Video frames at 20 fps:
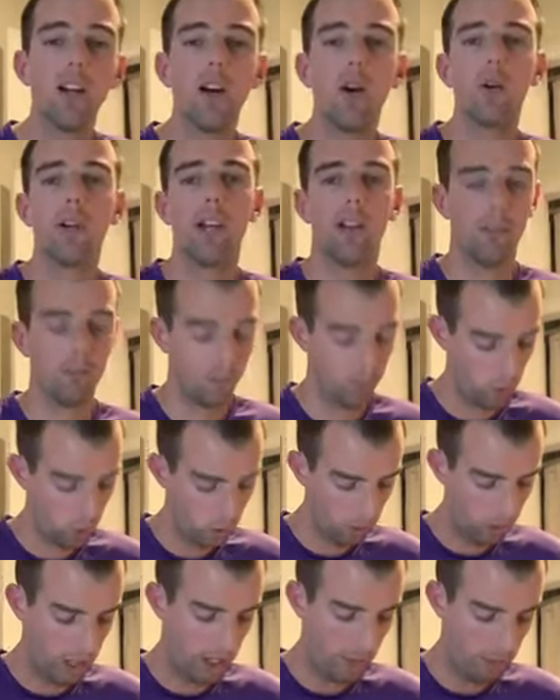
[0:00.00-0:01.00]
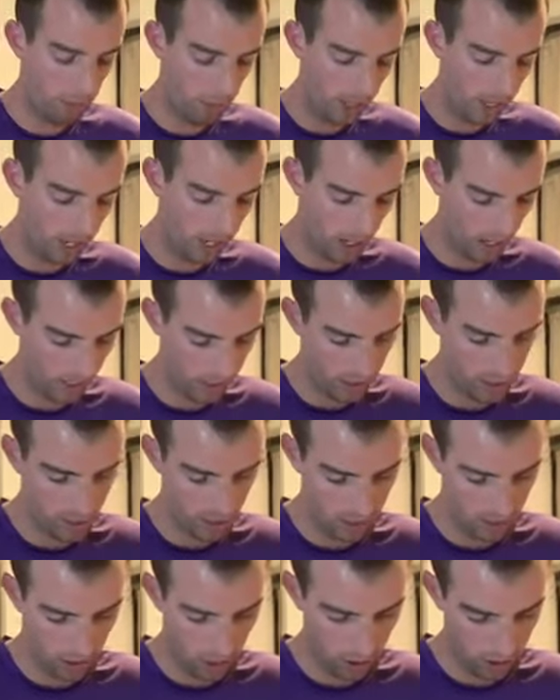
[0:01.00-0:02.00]
Okay, former FBI
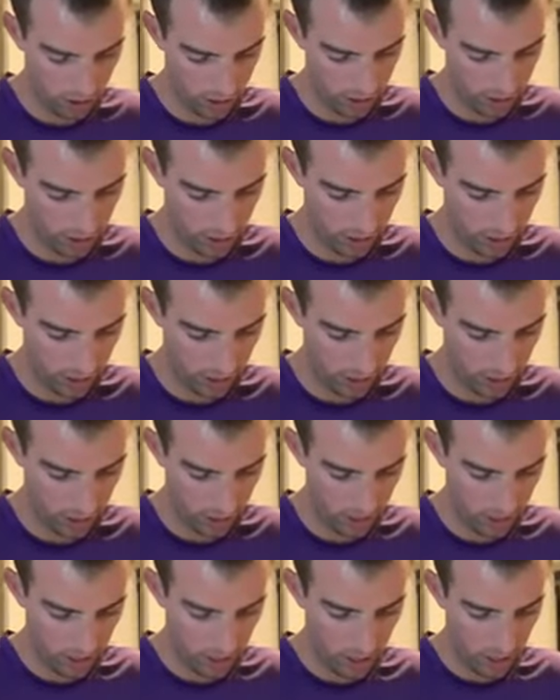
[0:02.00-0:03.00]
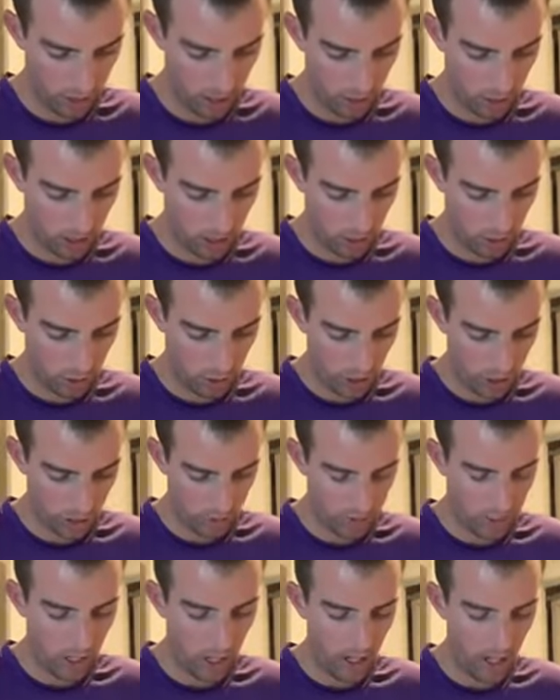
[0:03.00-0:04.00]
hostage negotiator Chris
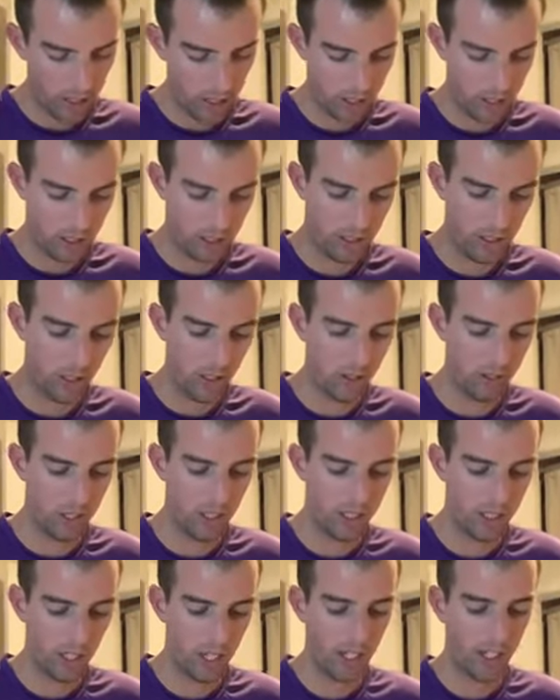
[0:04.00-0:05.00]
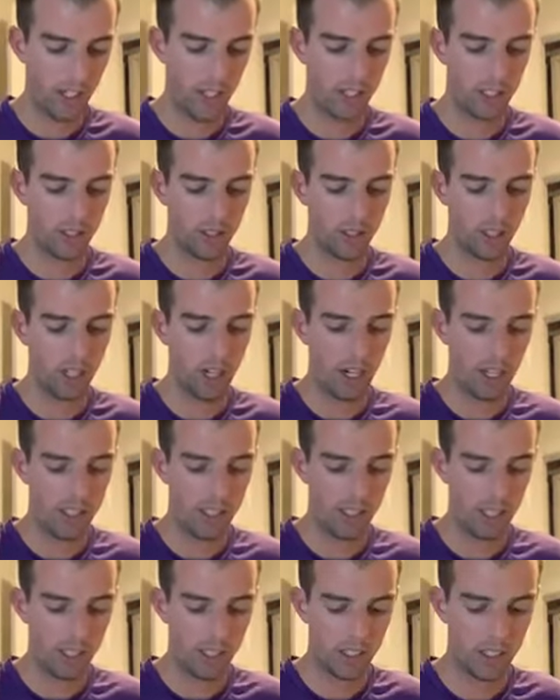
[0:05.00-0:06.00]
Voss used this technique during
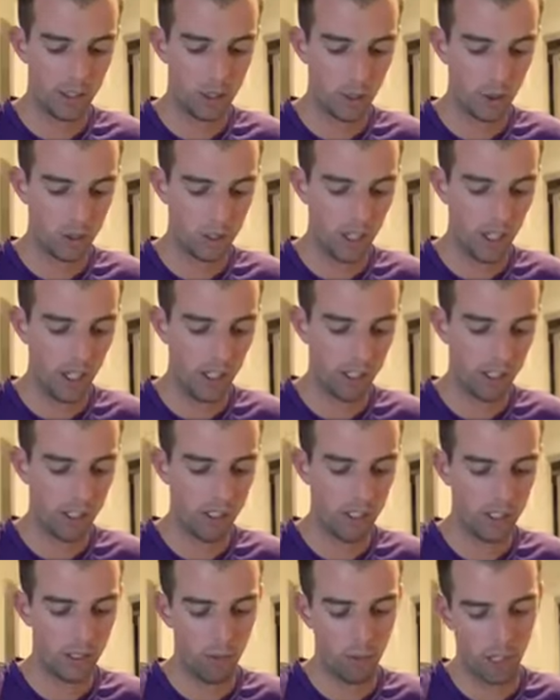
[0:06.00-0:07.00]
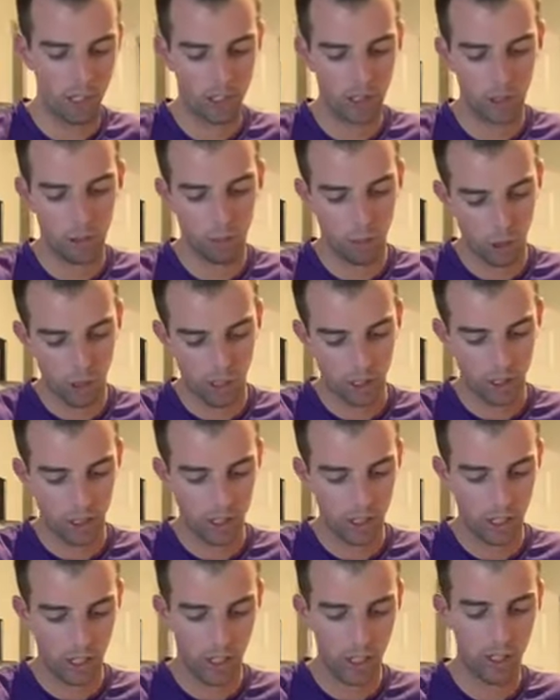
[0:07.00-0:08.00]
high-stakes negotiations to make sure the person
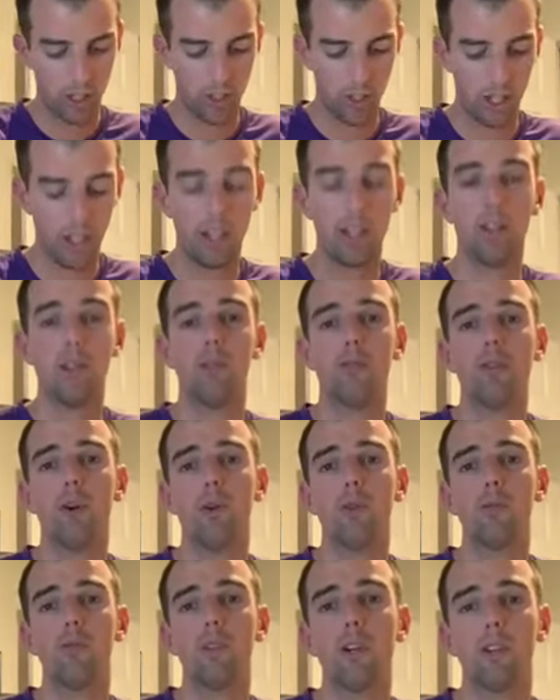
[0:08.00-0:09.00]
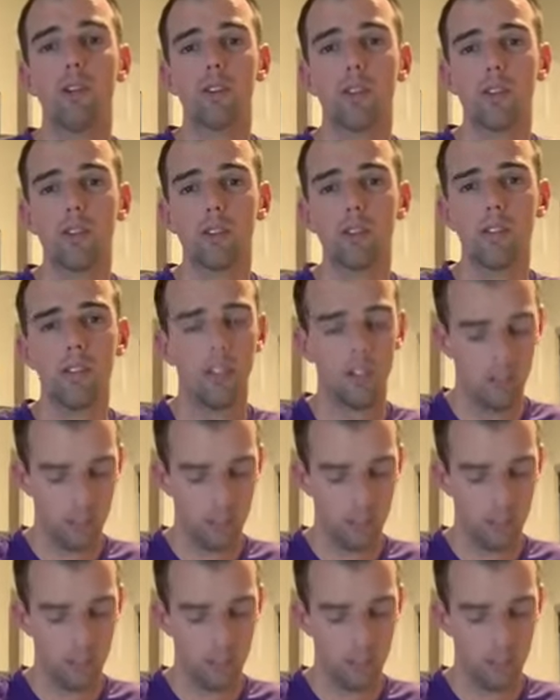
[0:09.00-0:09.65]
on the other end of the phone felt heard.